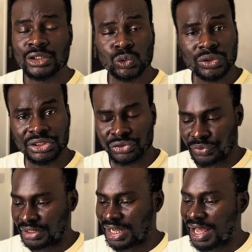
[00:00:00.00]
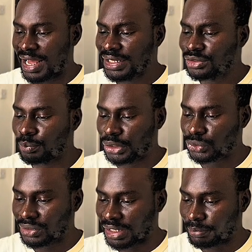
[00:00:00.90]
took this trade, I had to make
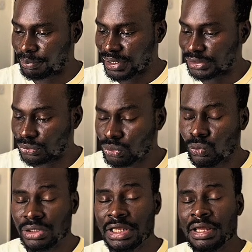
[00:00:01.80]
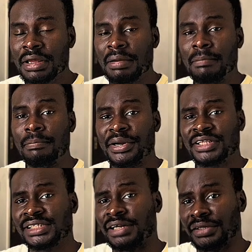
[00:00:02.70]
sure that price not only
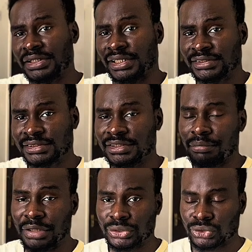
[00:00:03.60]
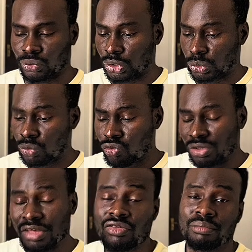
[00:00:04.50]
breaks and retests the major zone, it also
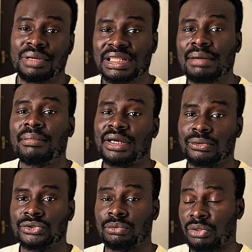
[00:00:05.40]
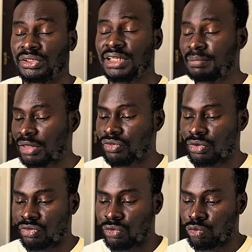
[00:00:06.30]
needs to break that minor zone, because that minor zone
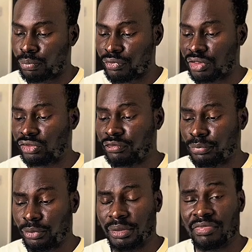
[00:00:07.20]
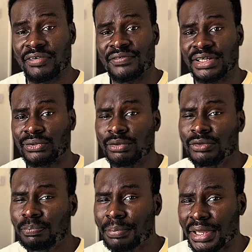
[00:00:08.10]
is going to pose a lot of problems if I don't
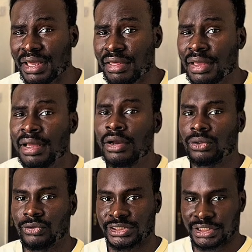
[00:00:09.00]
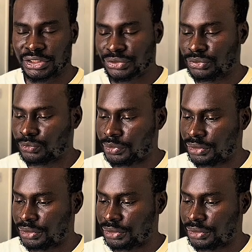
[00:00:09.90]
pay close attention to